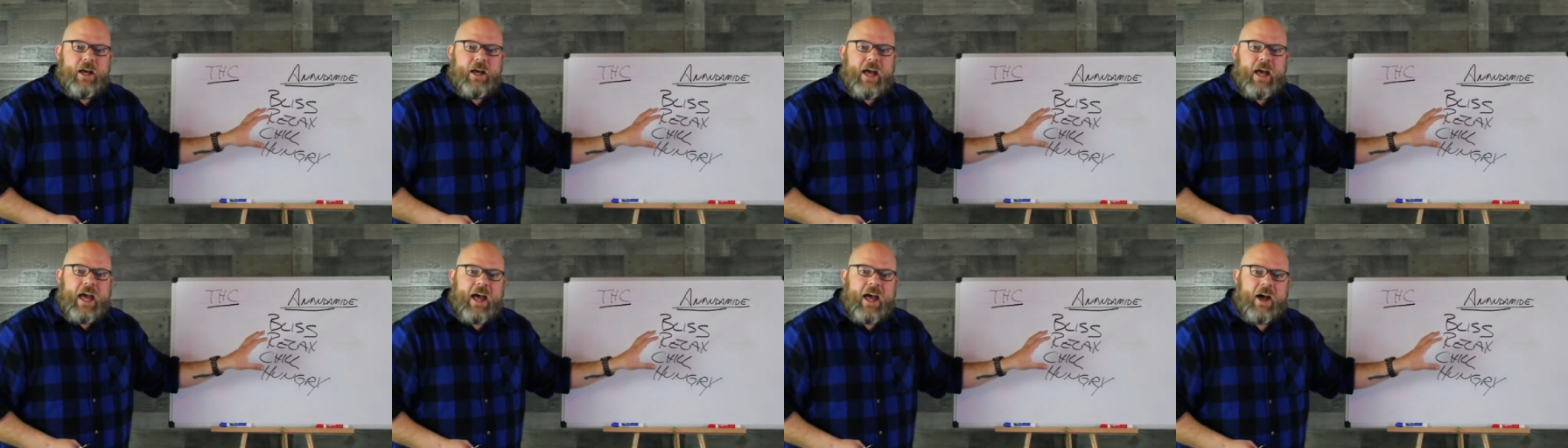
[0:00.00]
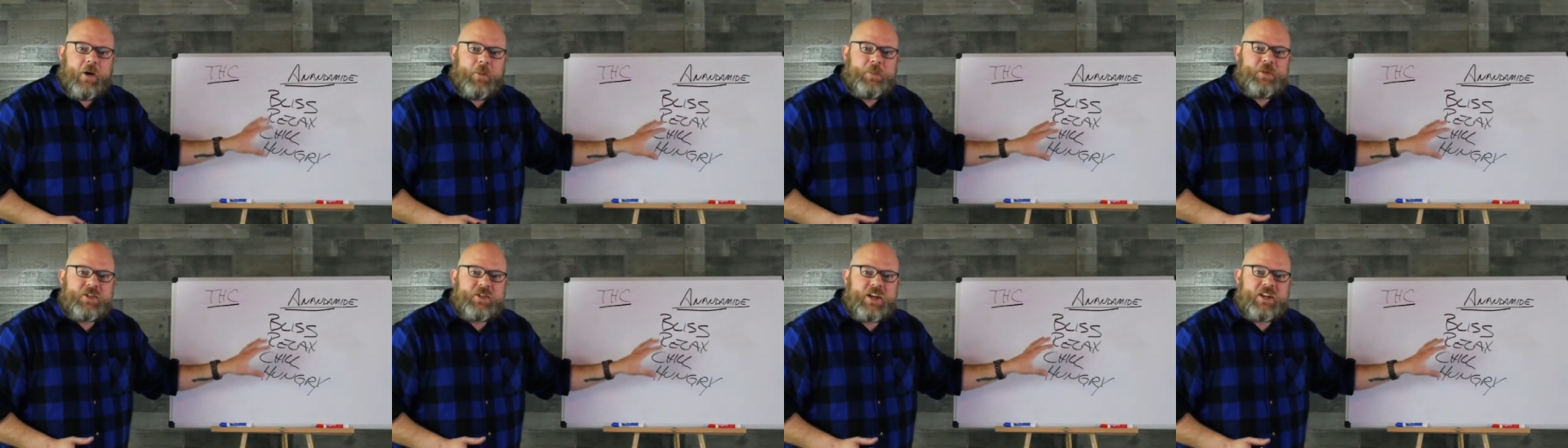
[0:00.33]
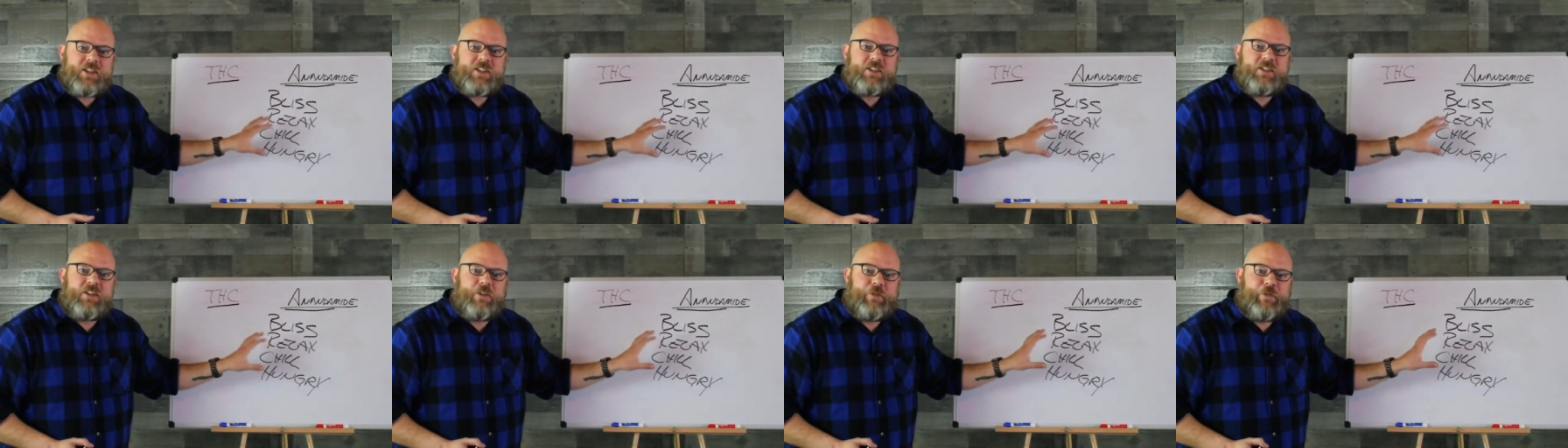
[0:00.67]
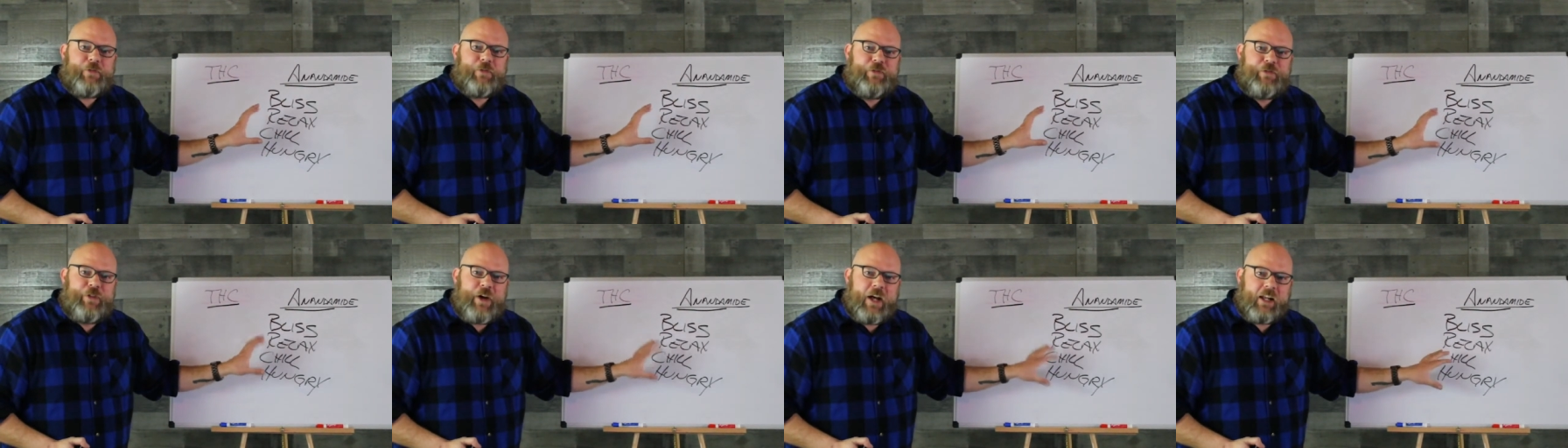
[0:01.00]
helps us
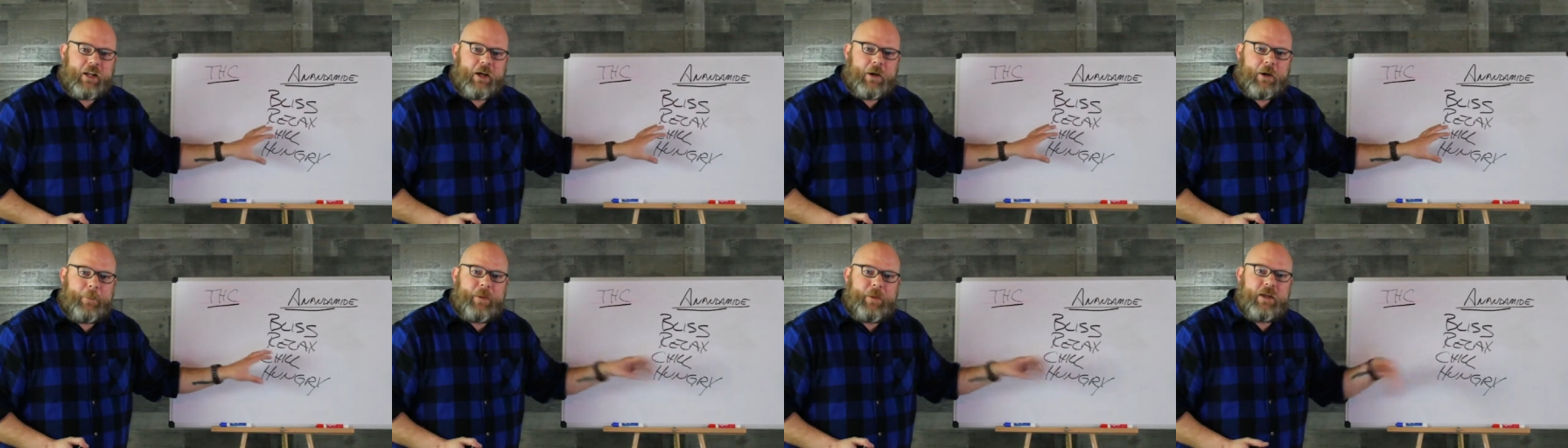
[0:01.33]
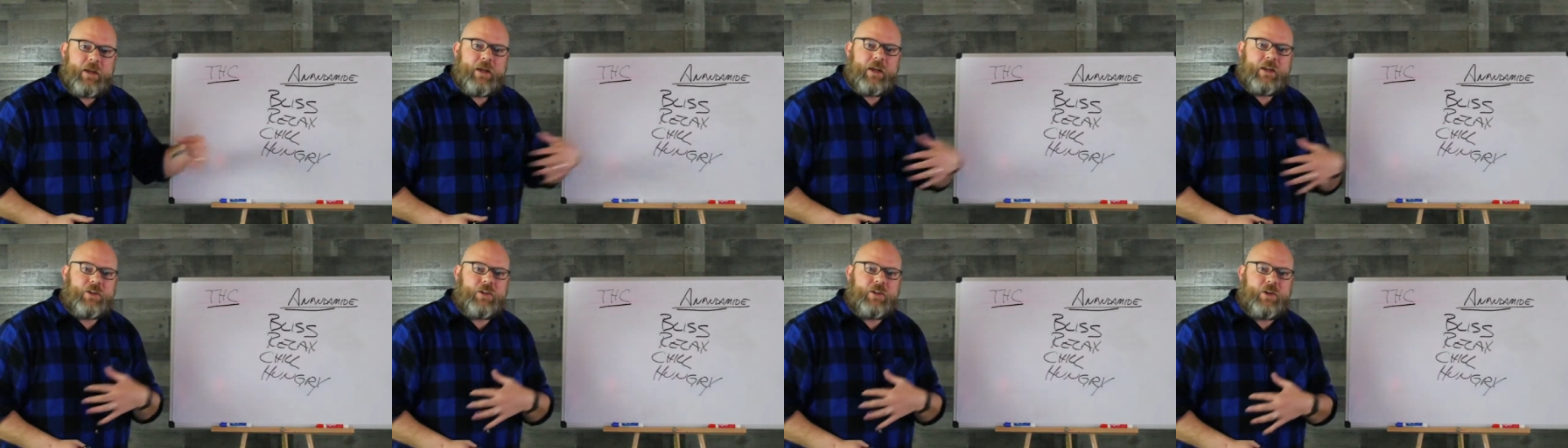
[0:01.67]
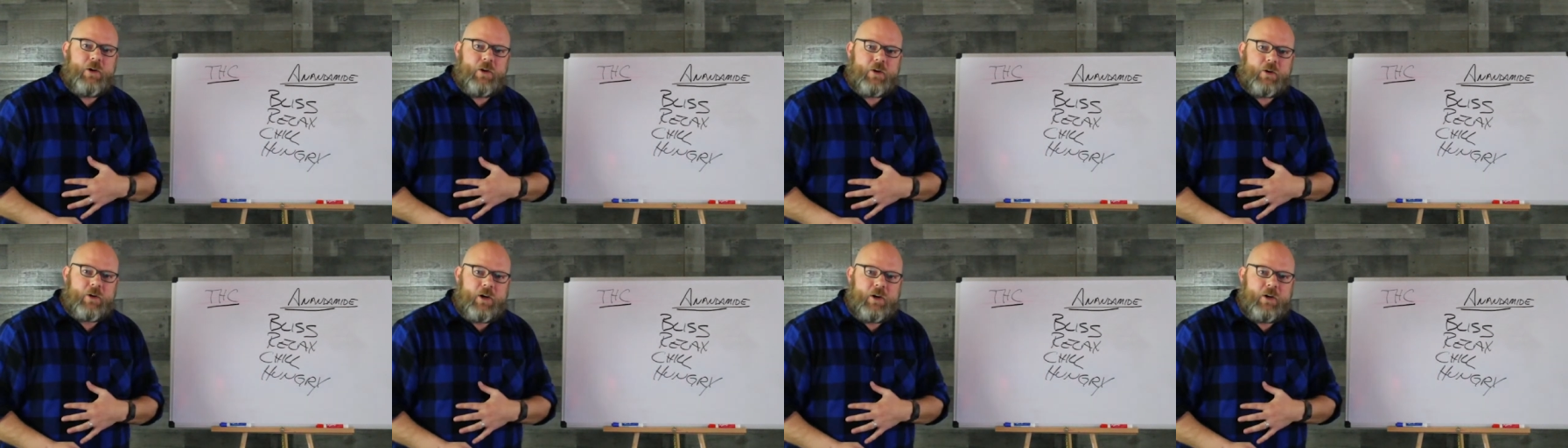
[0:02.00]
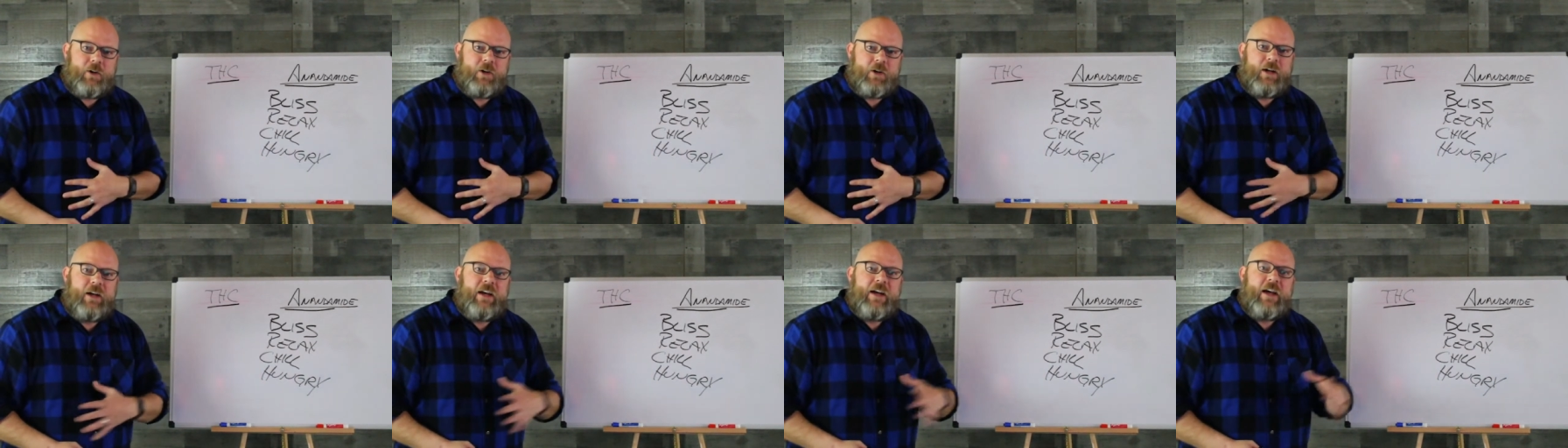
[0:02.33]
develop in
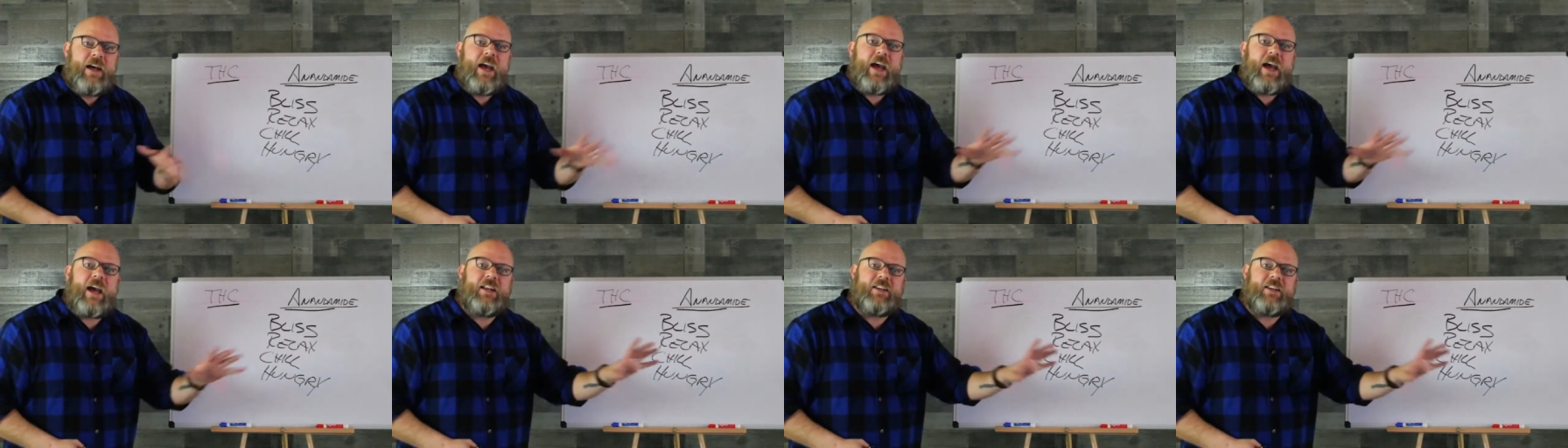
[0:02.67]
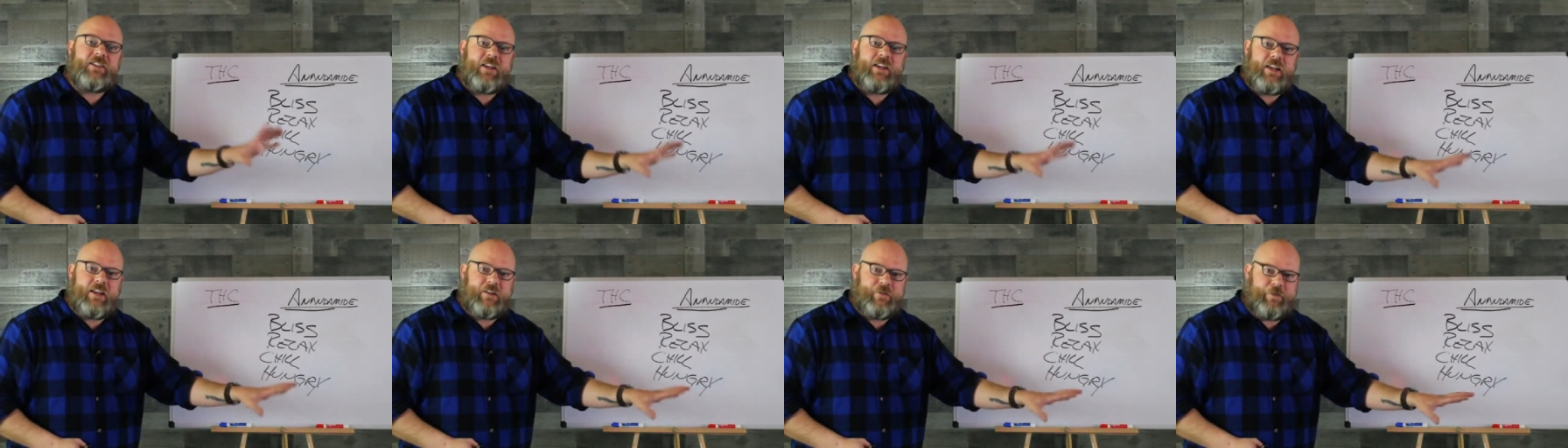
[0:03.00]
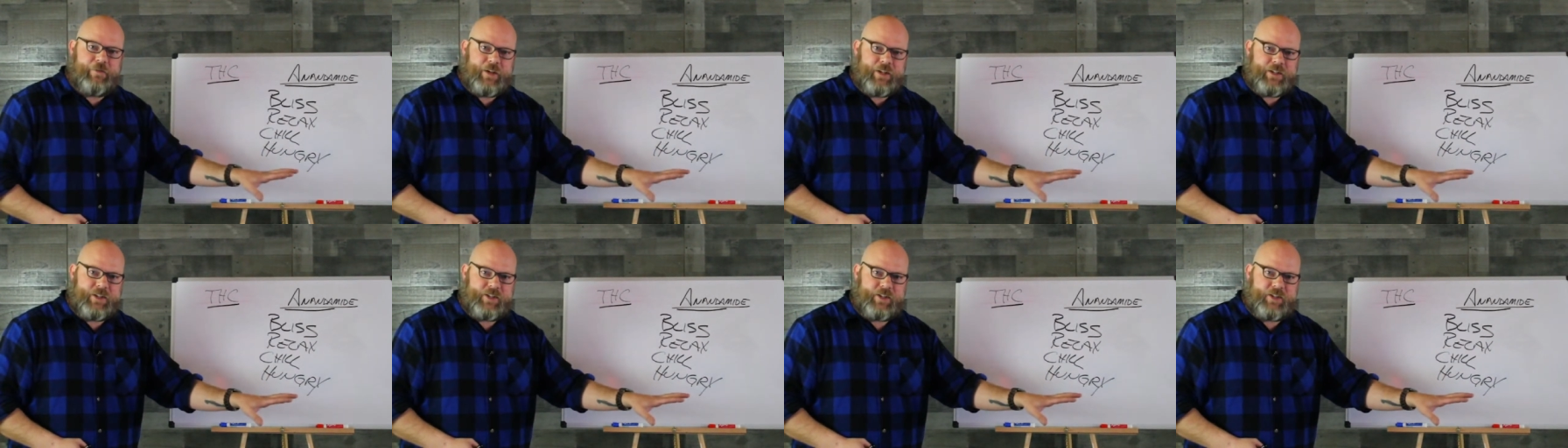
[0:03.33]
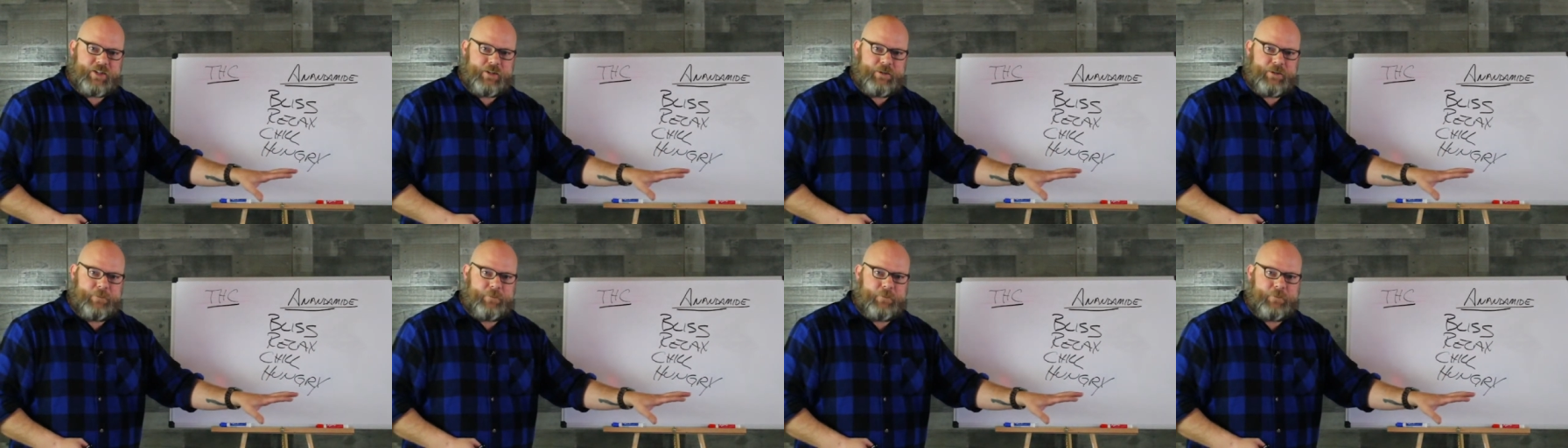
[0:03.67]
utero and as infants.